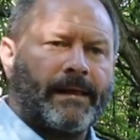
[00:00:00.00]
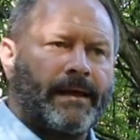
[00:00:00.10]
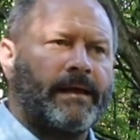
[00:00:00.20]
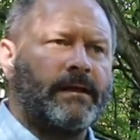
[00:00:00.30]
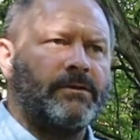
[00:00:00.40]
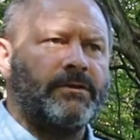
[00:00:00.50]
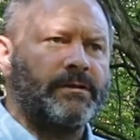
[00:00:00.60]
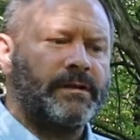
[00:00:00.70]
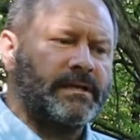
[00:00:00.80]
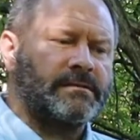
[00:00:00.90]
and you
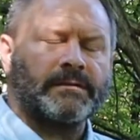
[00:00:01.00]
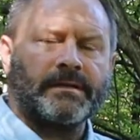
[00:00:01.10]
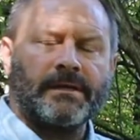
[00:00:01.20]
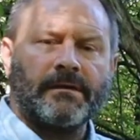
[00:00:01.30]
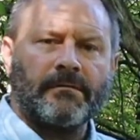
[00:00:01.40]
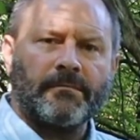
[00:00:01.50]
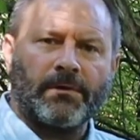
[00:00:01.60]
can easily